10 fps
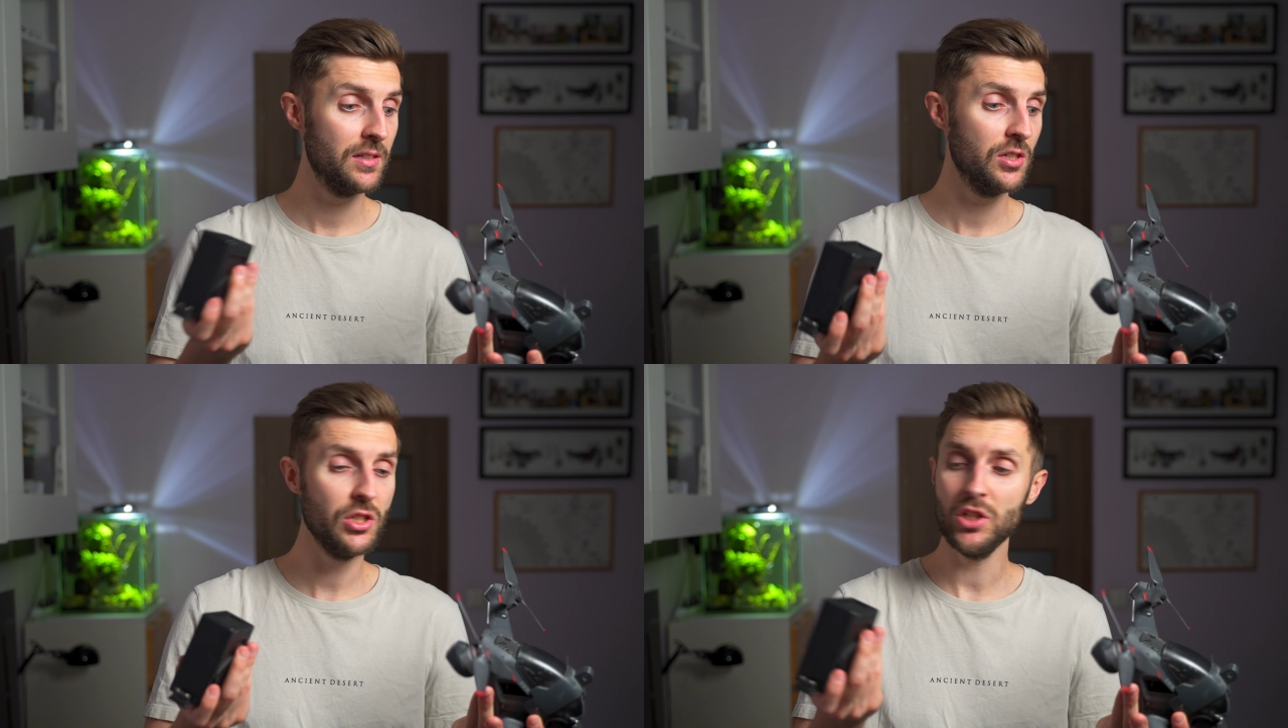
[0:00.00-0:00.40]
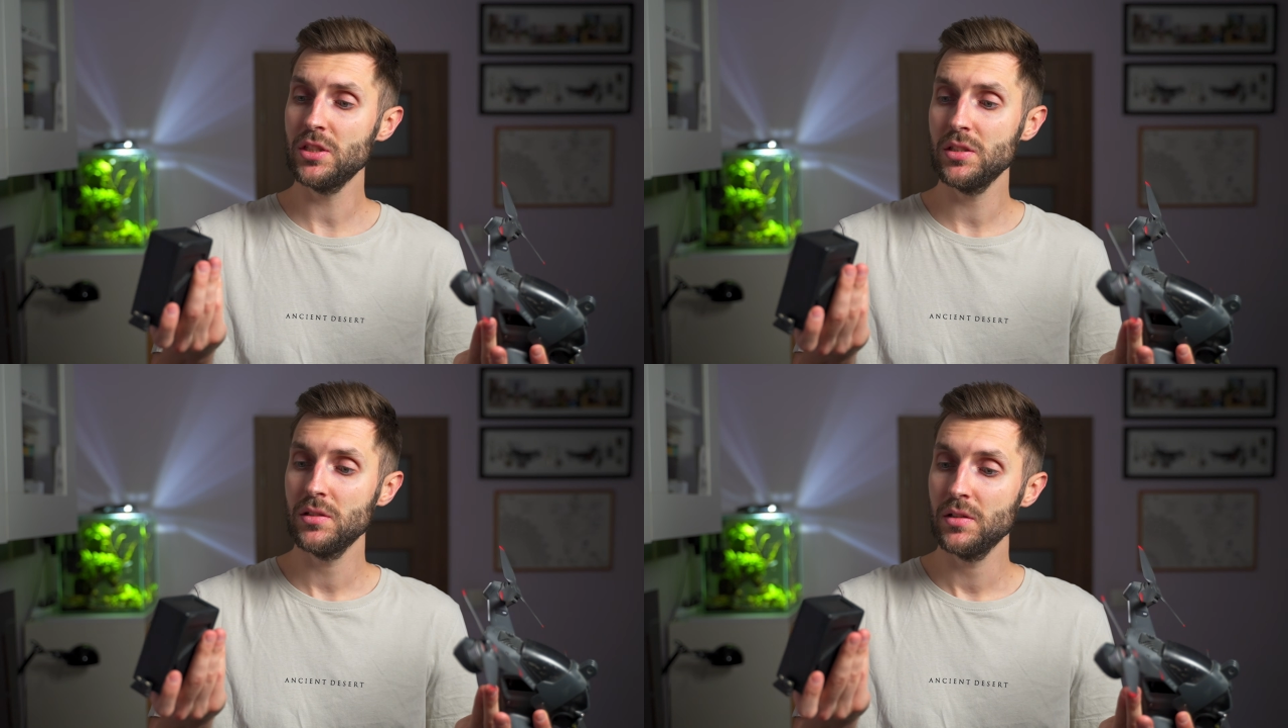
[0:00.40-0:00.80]
It
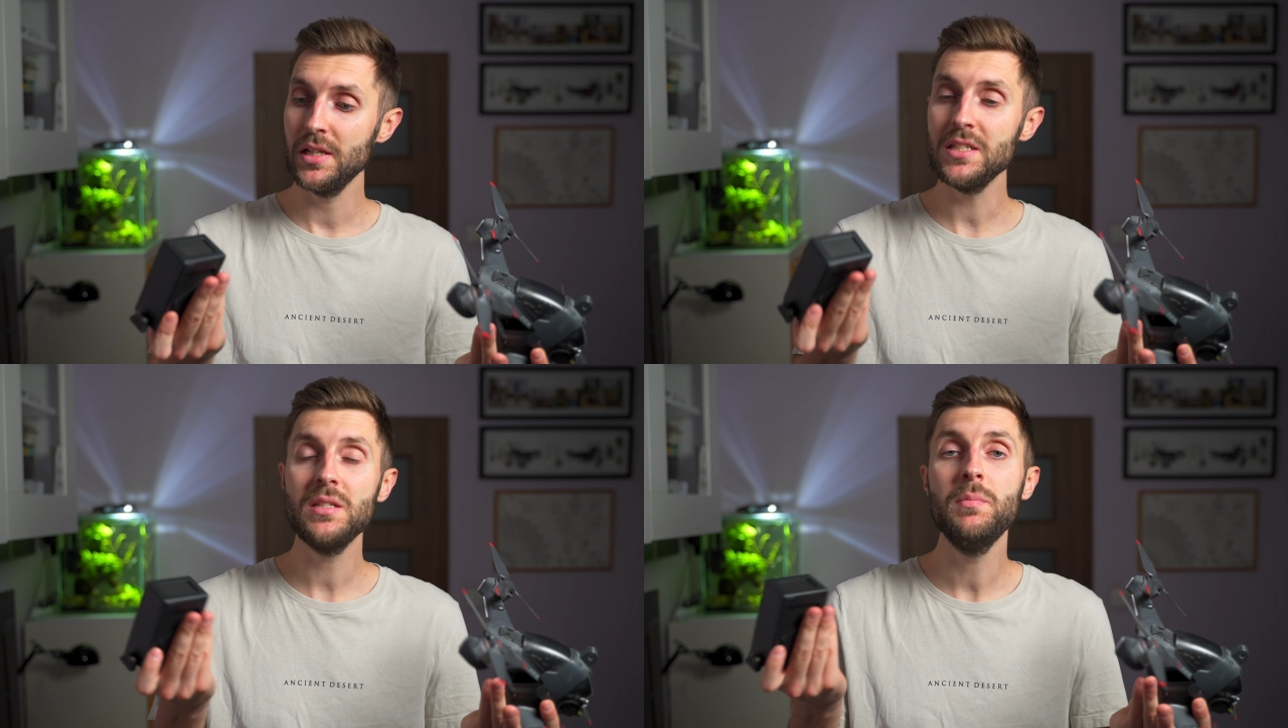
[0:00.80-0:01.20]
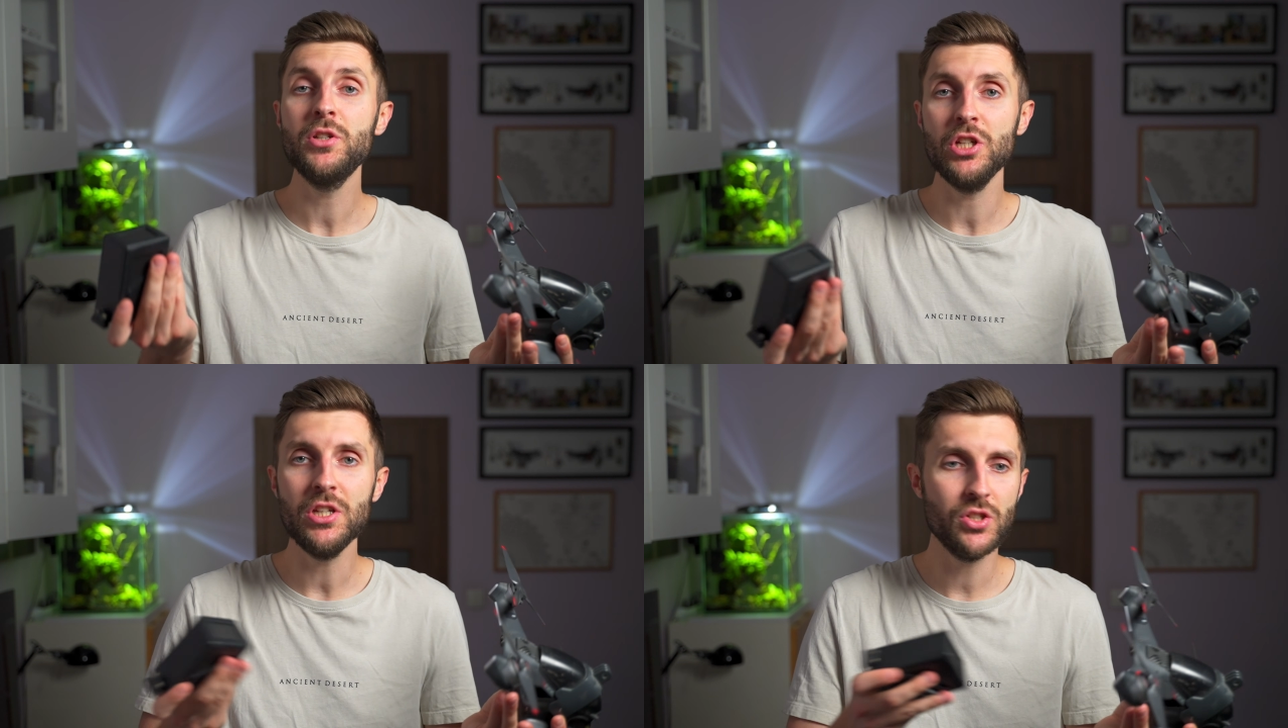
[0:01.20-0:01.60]
just is
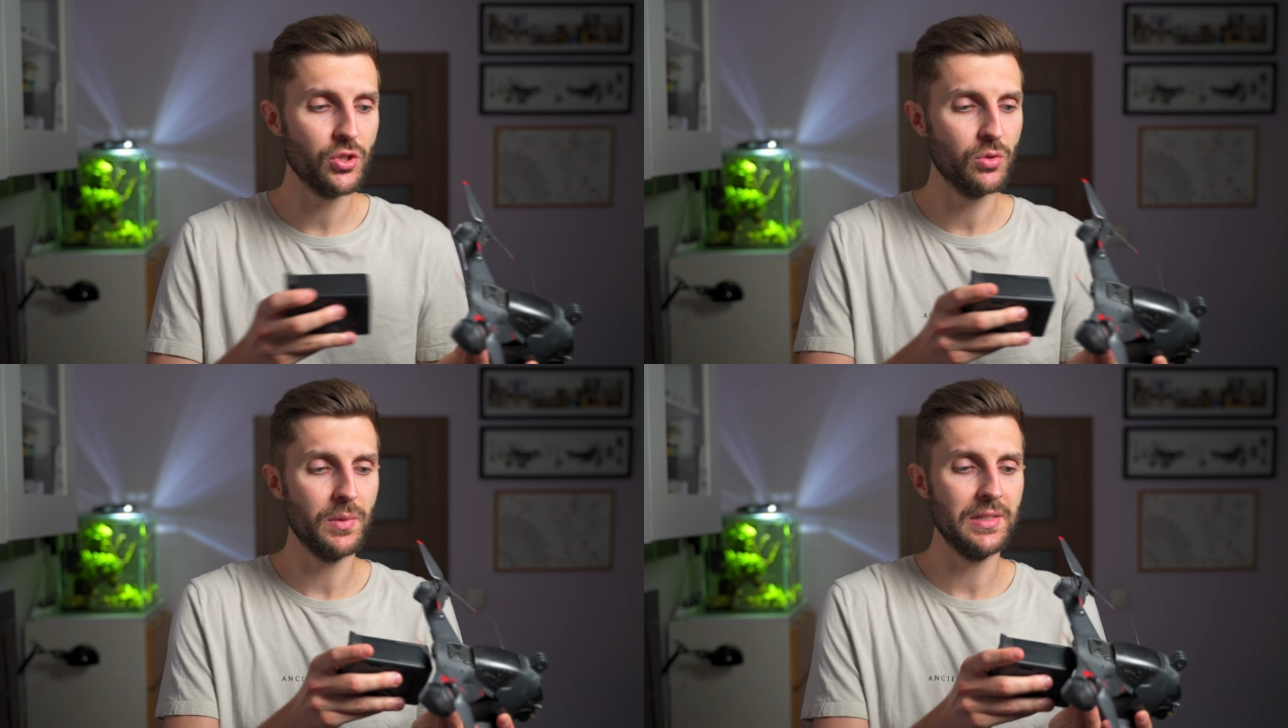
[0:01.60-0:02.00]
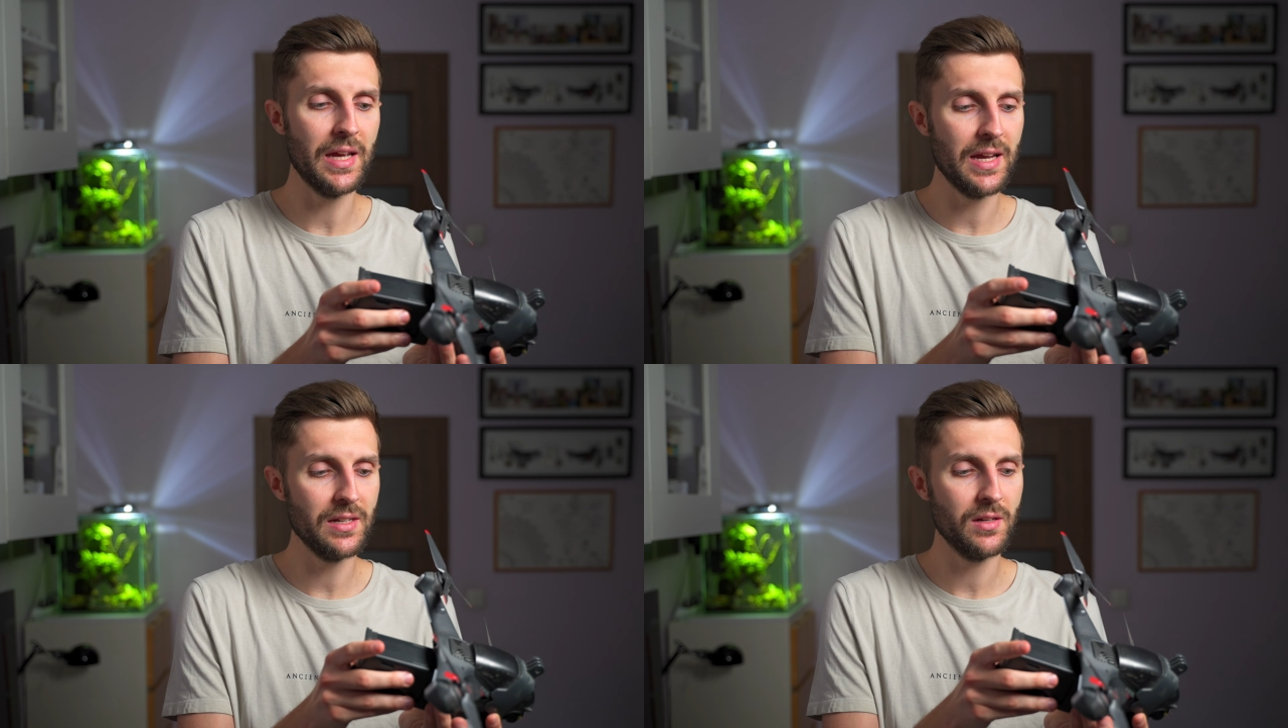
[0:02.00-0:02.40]
much easier to
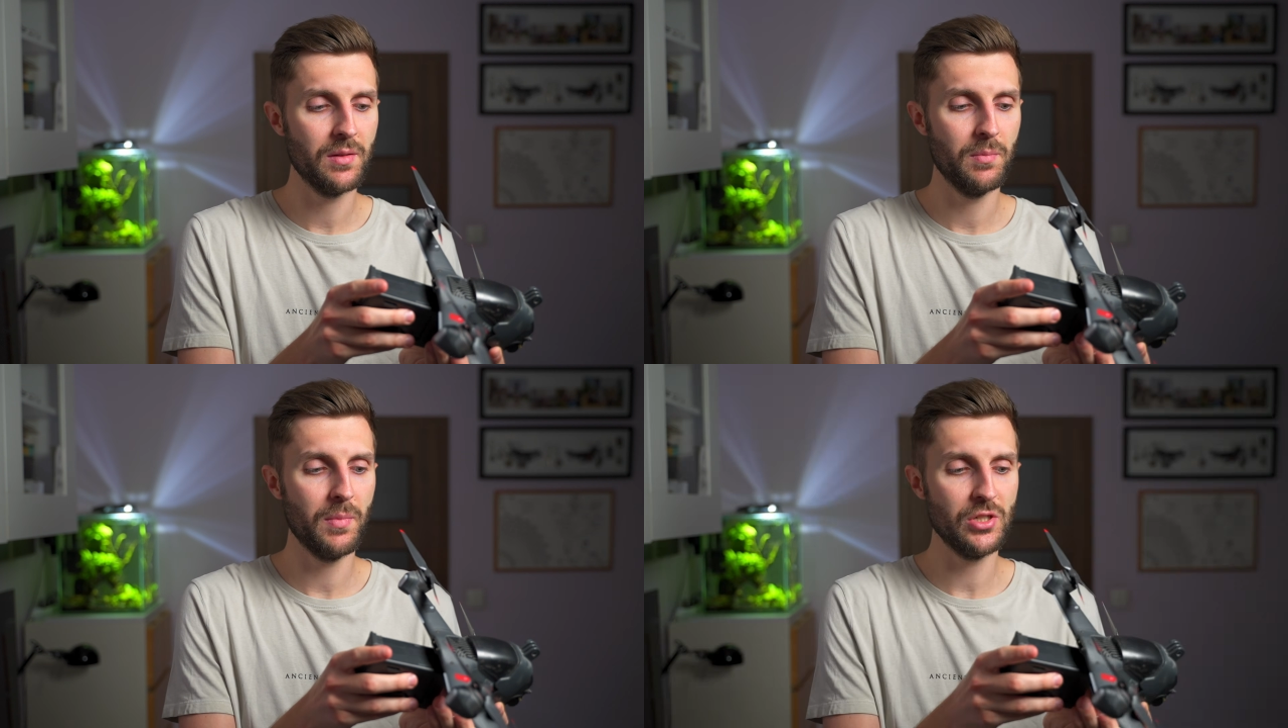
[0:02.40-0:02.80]
maintain, much